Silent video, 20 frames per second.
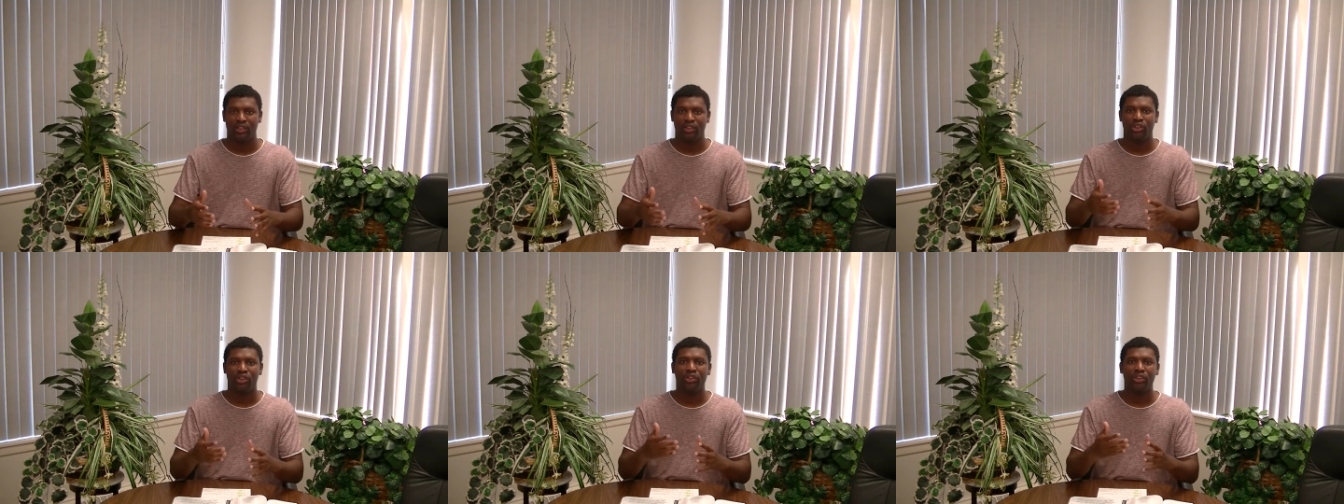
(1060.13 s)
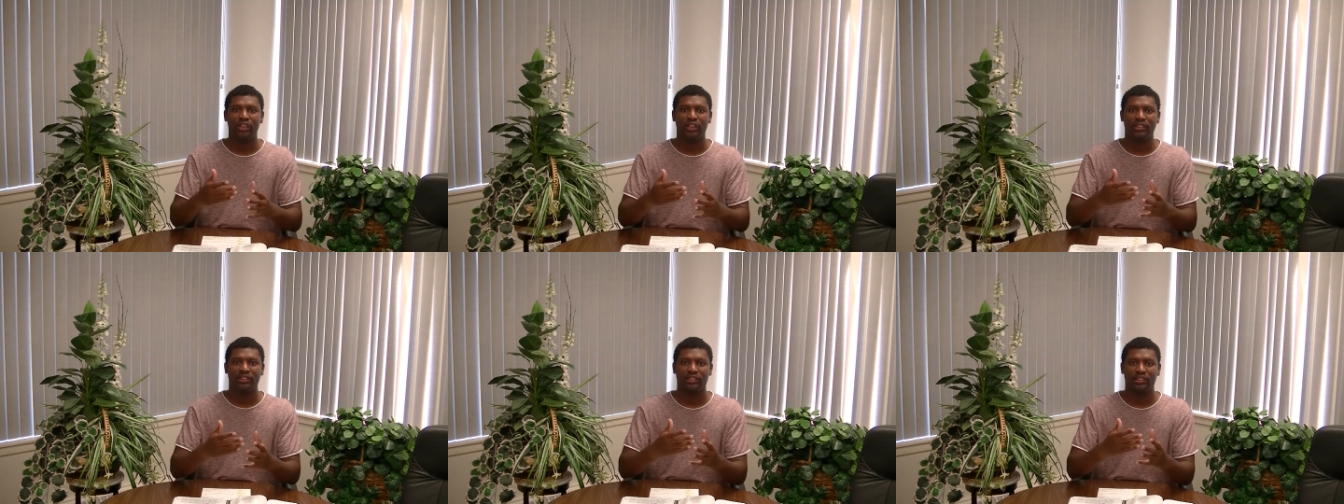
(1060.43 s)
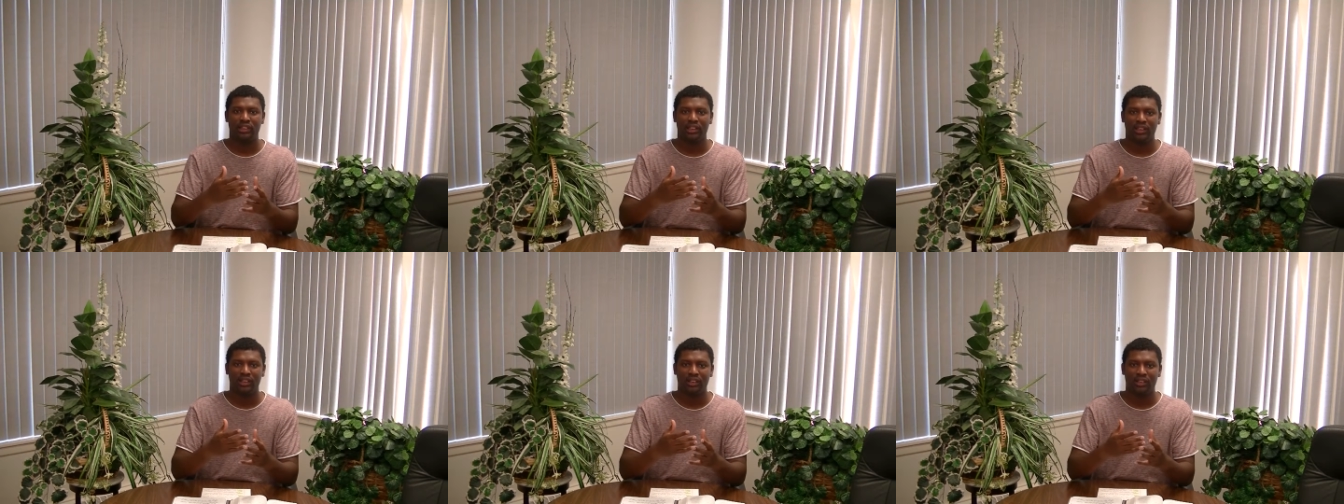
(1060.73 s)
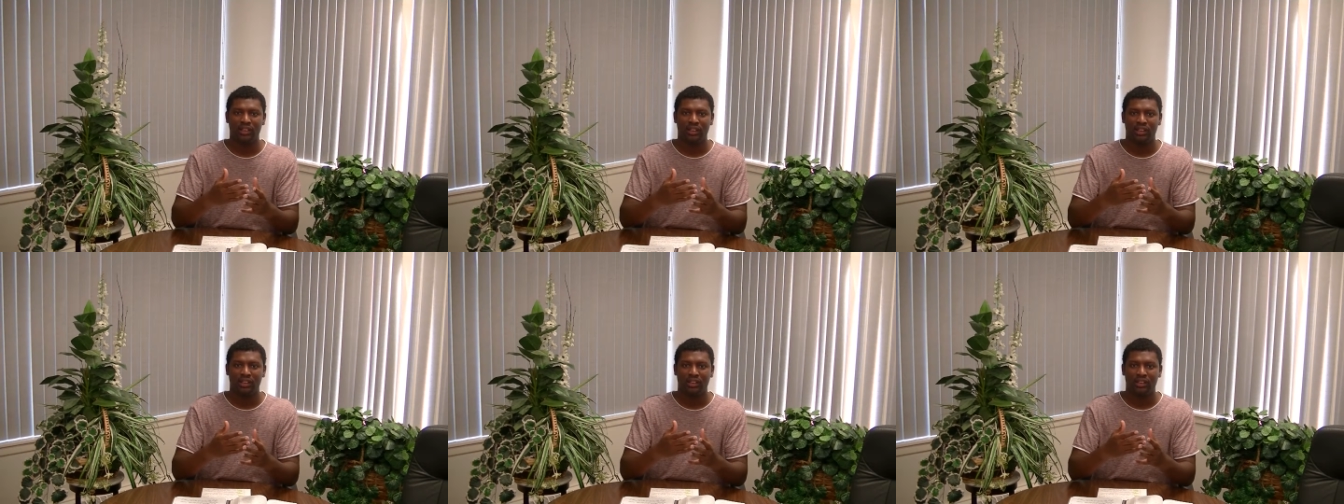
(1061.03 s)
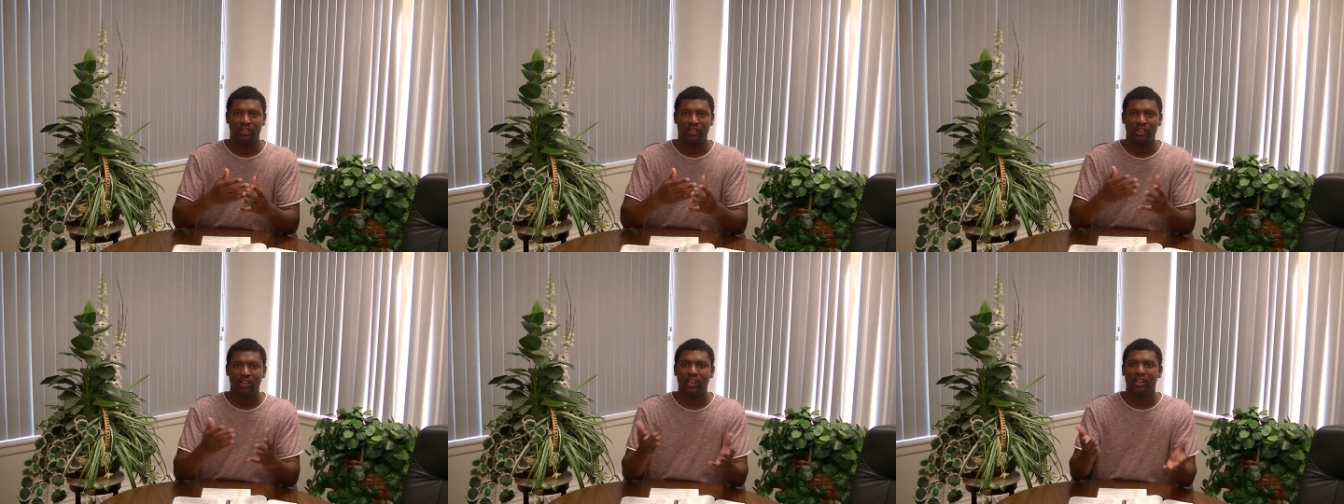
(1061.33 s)
you didn't see
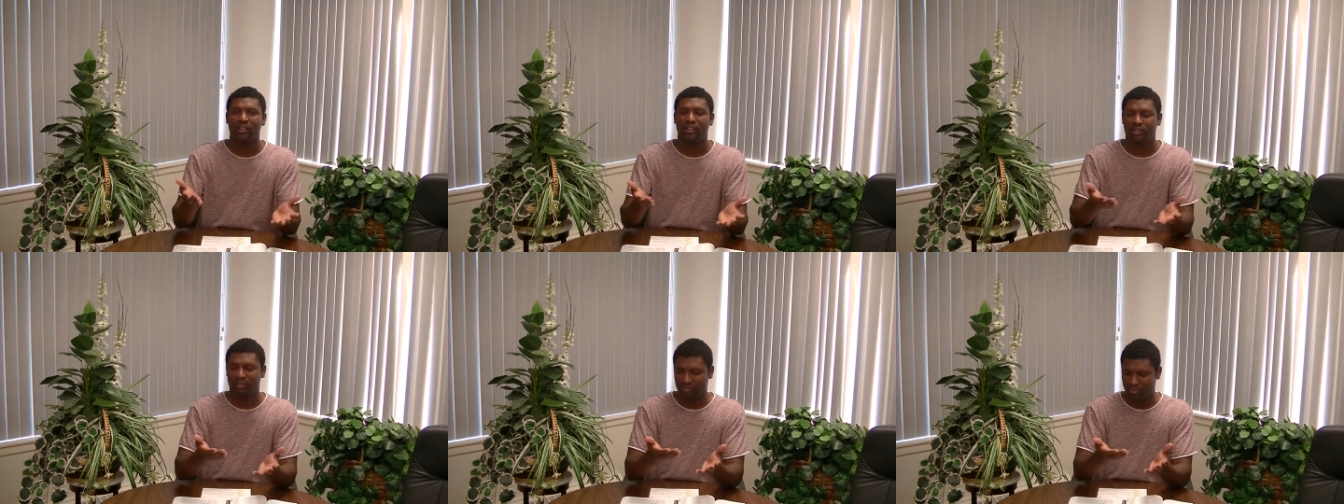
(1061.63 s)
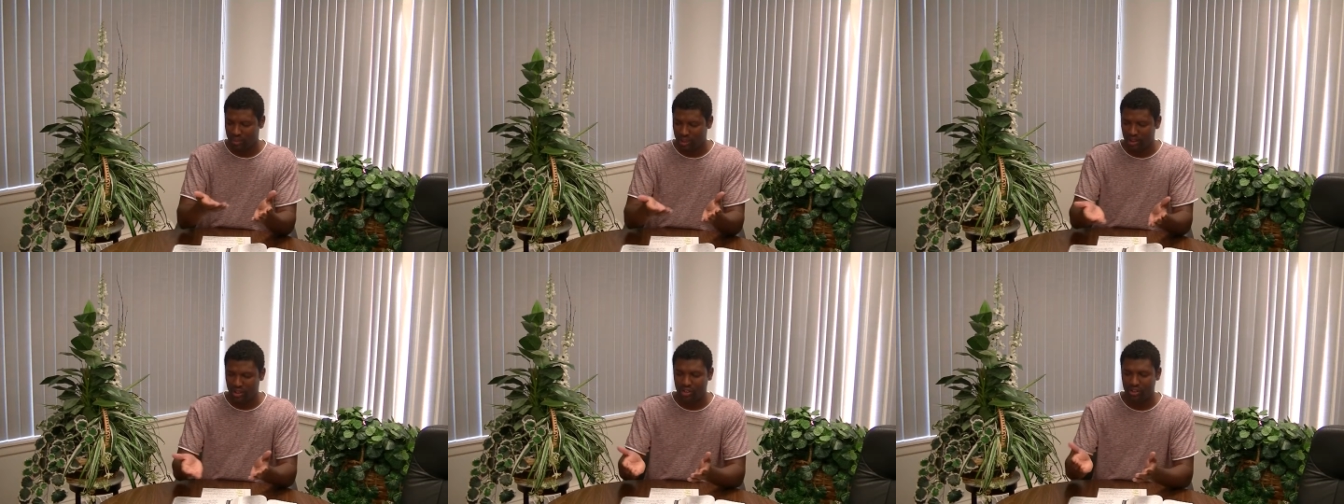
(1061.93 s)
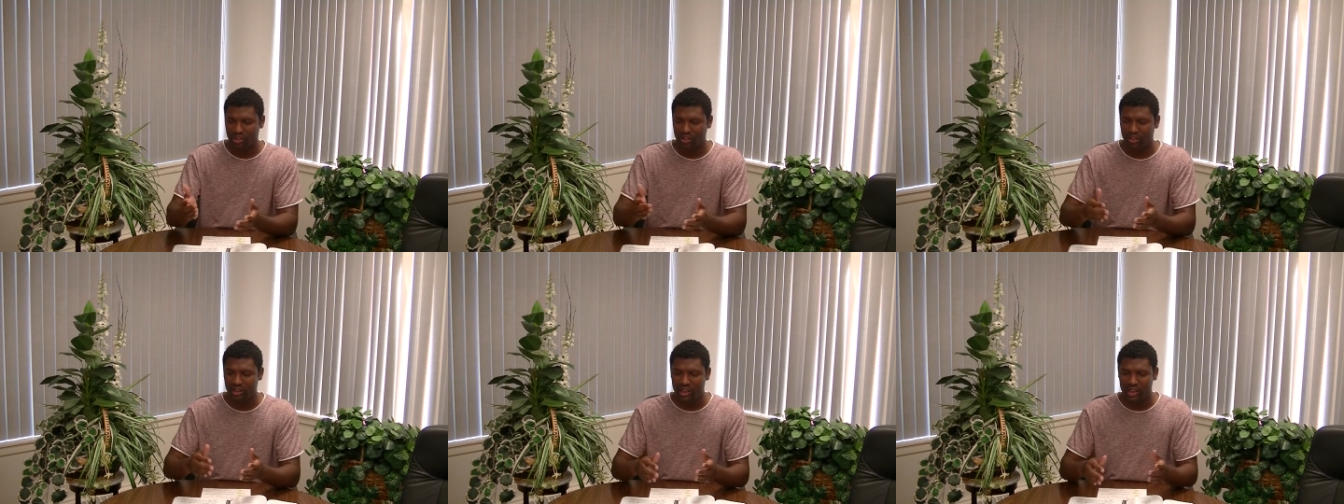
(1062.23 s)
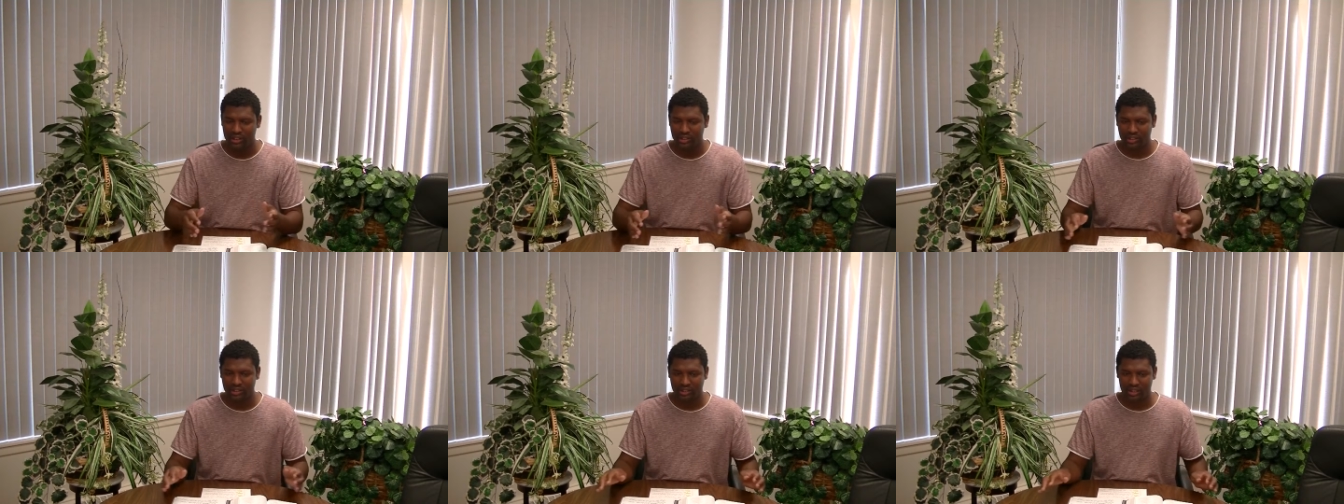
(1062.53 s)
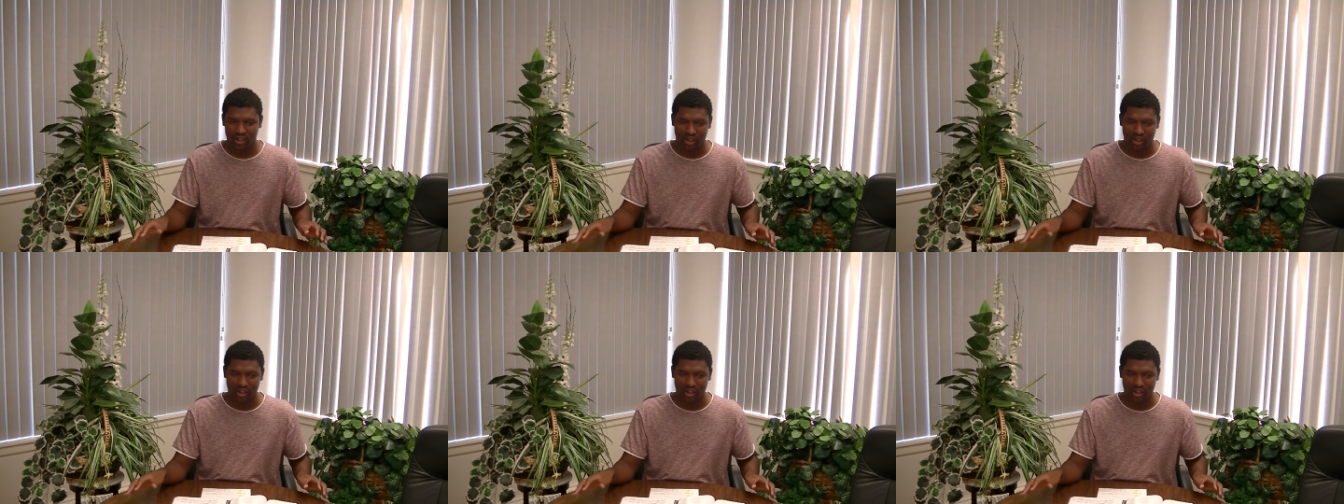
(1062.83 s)
you didn't get on your knees and say,